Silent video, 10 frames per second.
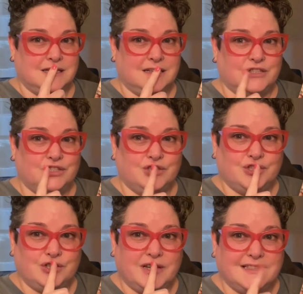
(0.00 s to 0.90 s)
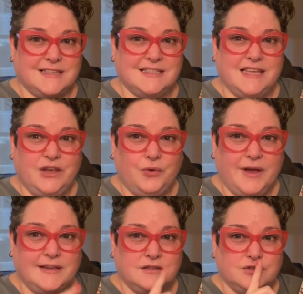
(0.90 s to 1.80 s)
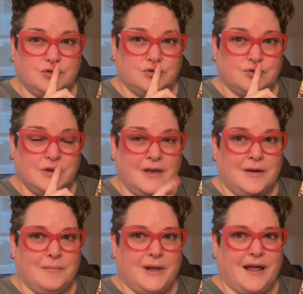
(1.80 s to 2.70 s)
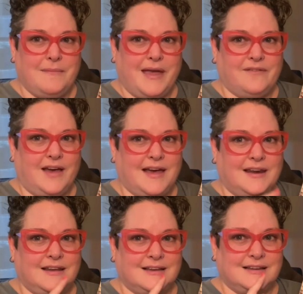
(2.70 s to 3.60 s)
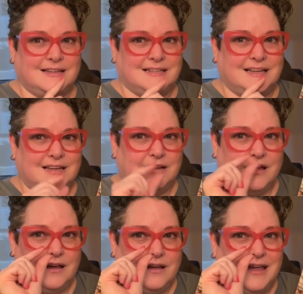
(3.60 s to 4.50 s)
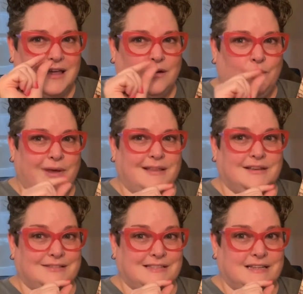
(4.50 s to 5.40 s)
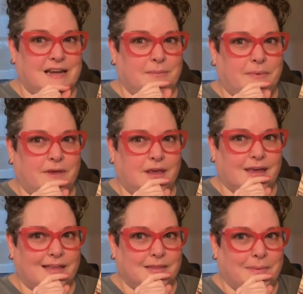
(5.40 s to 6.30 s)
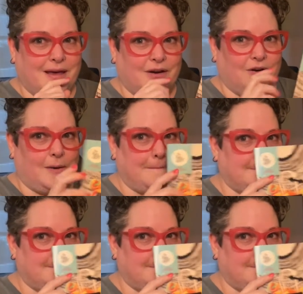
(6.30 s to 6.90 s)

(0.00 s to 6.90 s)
it's a secret, but I may have had a wee little sneak peek at the pattern.